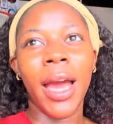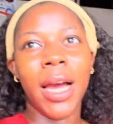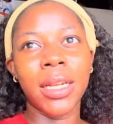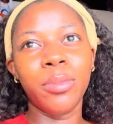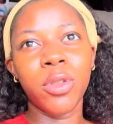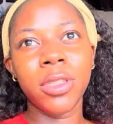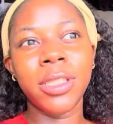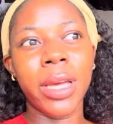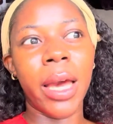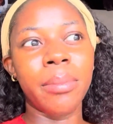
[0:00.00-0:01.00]
And most
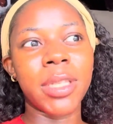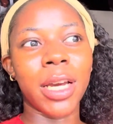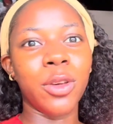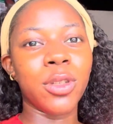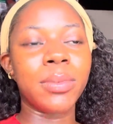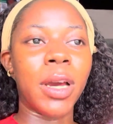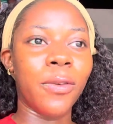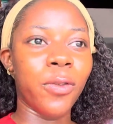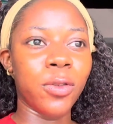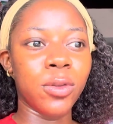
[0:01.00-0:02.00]
times, I use my
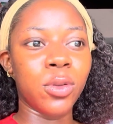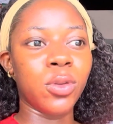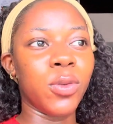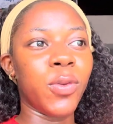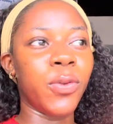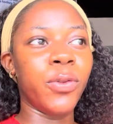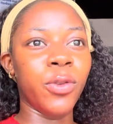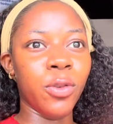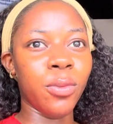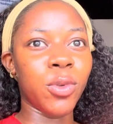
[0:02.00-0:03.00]
phone to
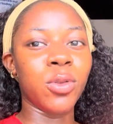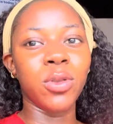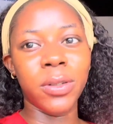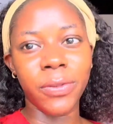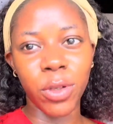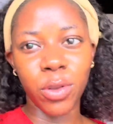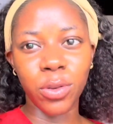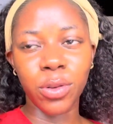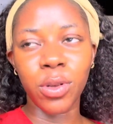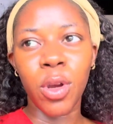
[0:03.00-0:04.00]
film to do the
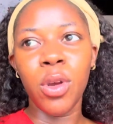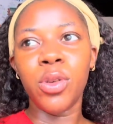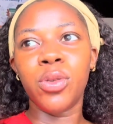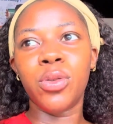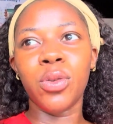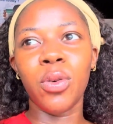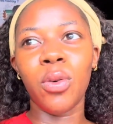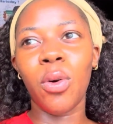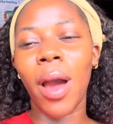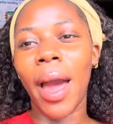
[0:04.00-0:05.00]
videos,
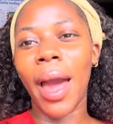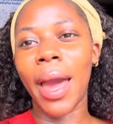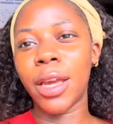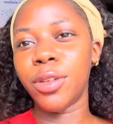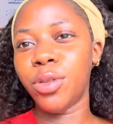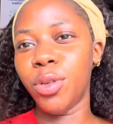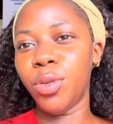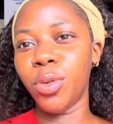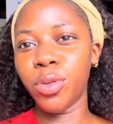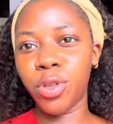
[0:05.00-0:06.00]
so I
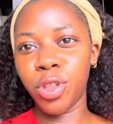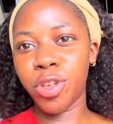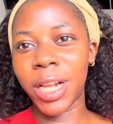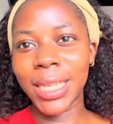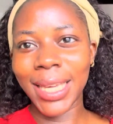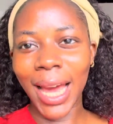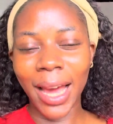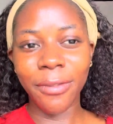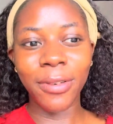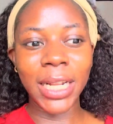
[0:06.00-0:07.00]
don't usually
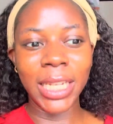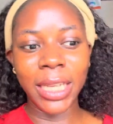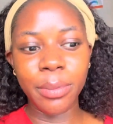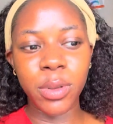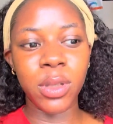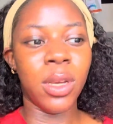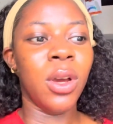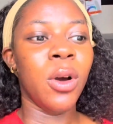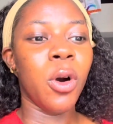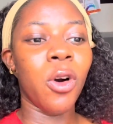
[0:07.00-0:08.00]
have clips
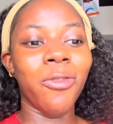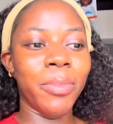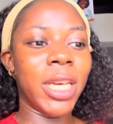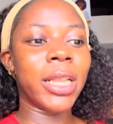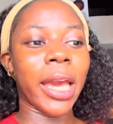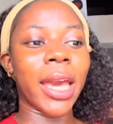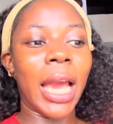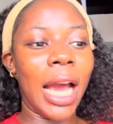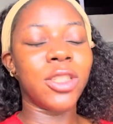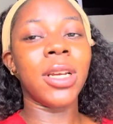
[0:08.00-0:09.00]
of me like
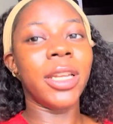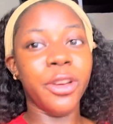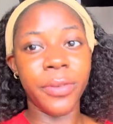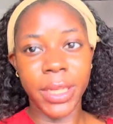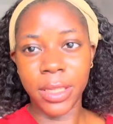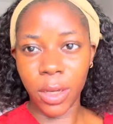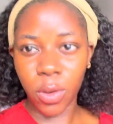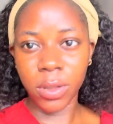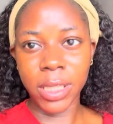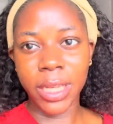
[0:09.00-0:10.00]
actually creating
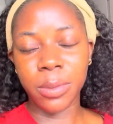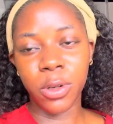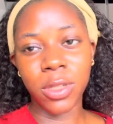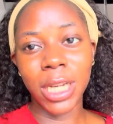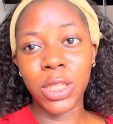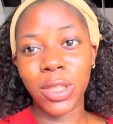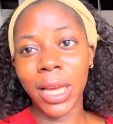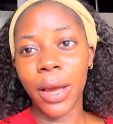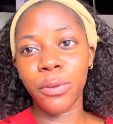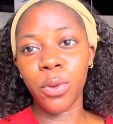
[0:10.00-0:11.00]
content because I just
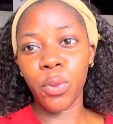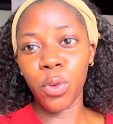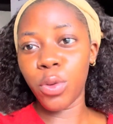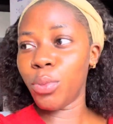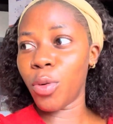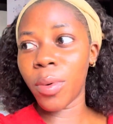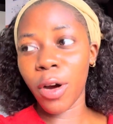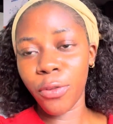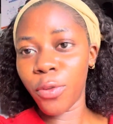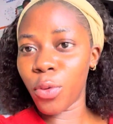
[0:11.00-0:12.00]
have one mobile
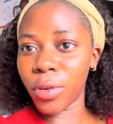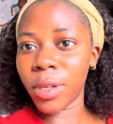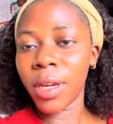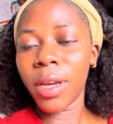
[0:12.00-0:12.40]
phone.